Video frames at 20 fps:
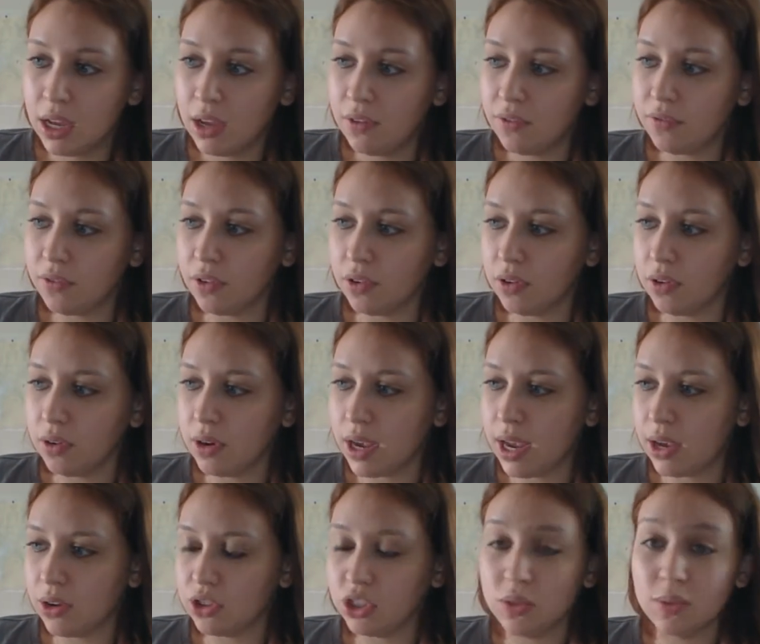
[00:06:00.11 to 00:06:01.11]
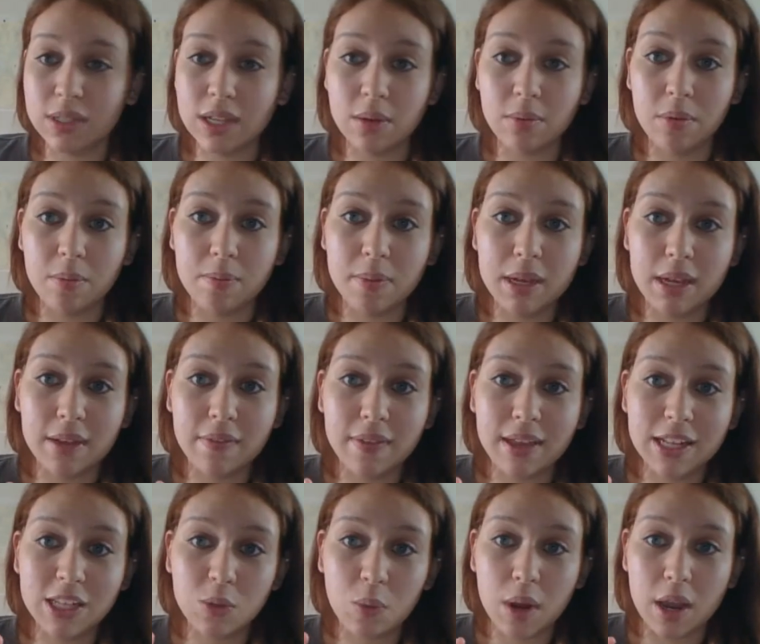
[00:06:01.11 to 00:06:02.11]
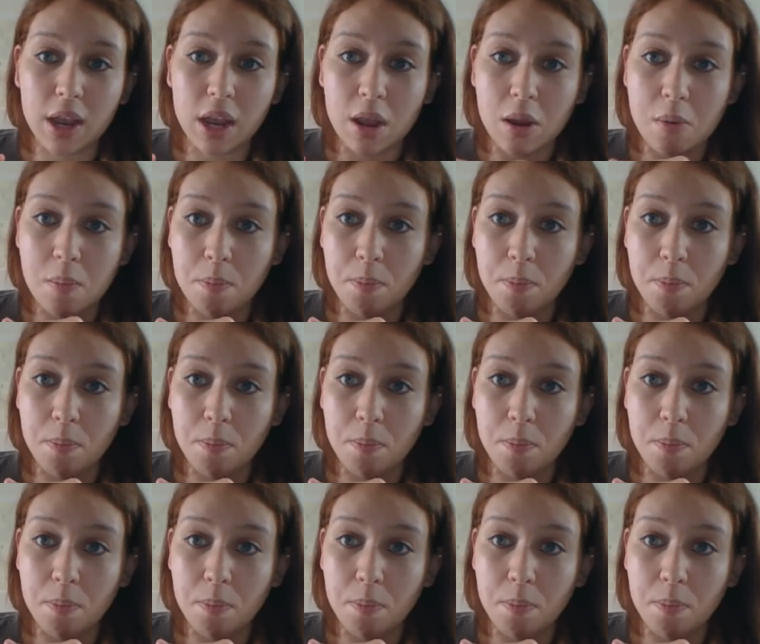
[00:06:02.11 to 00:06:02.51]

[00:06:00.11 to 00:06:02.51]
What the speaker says: for how she was able to be. And that's why